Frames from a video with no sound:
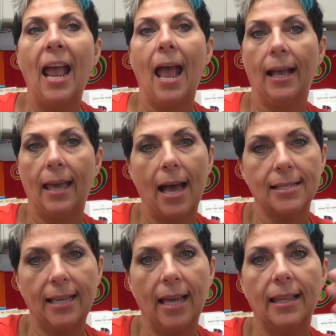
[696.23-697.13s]
and
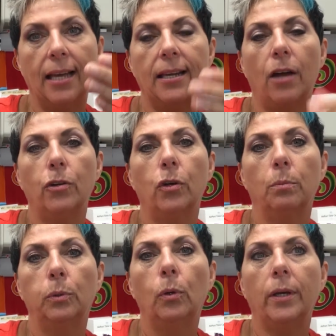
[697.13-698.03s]
cascade that down to your
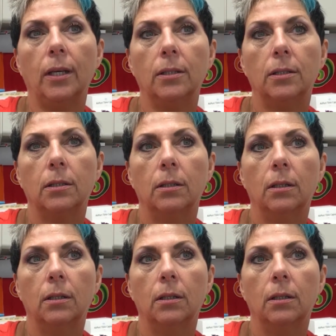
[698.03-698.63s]
employees.